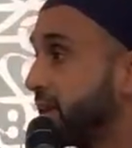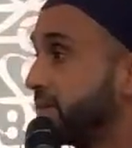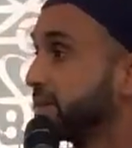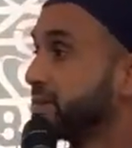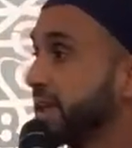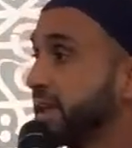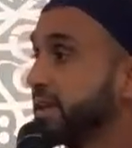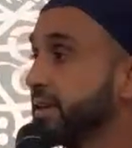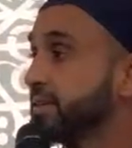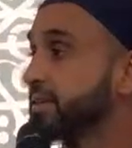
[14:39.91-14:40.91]
This kid,
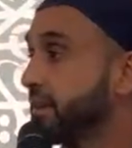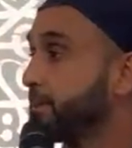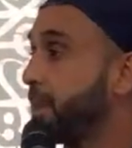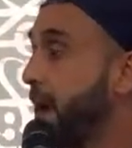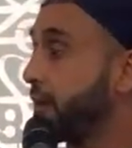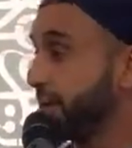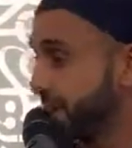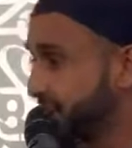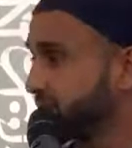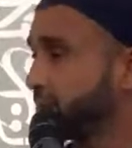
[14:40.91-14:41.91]
his parrot,
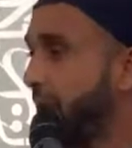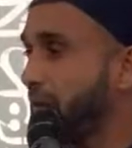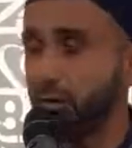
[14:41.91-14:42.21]
his sparrow